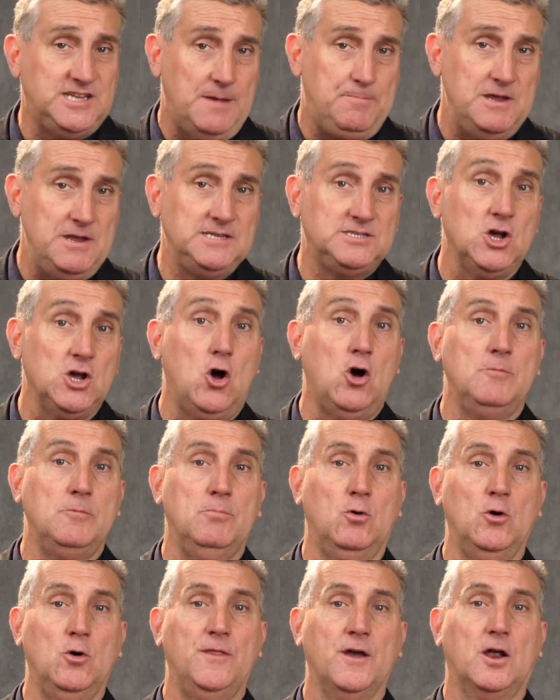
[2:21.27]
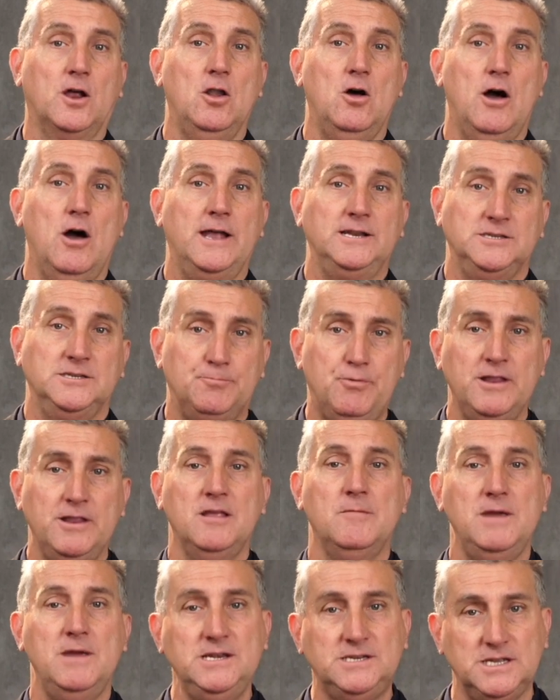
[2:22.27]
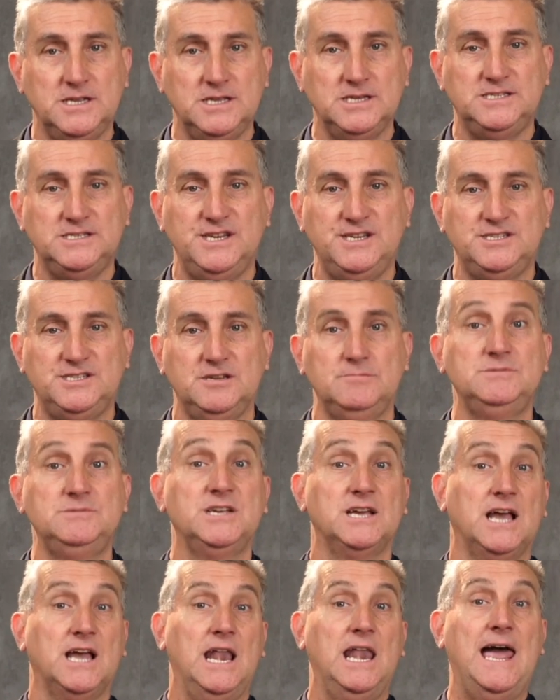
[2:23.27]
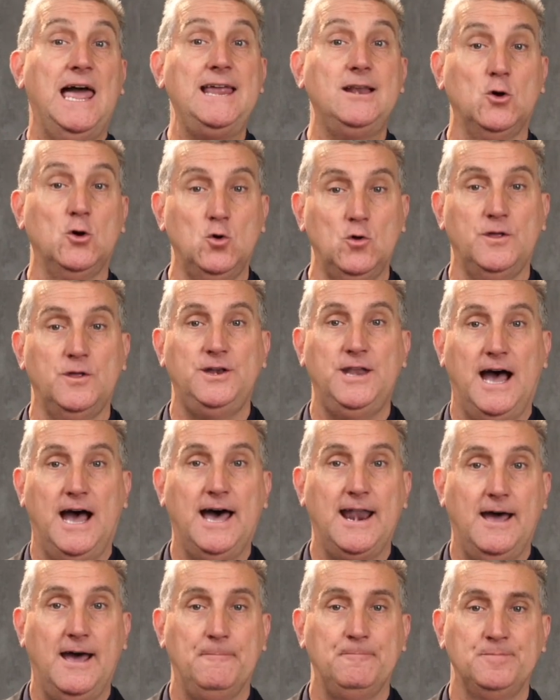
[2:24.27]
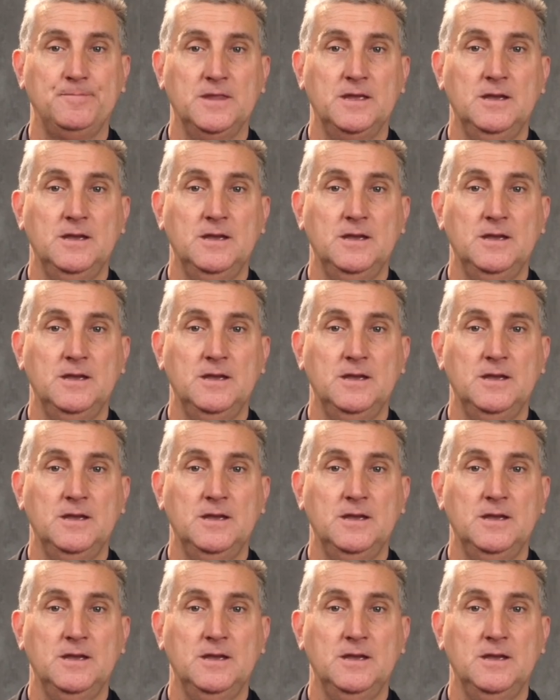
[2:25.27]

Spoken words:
step is to onboard the client, to bring them into the system, to collate all the data.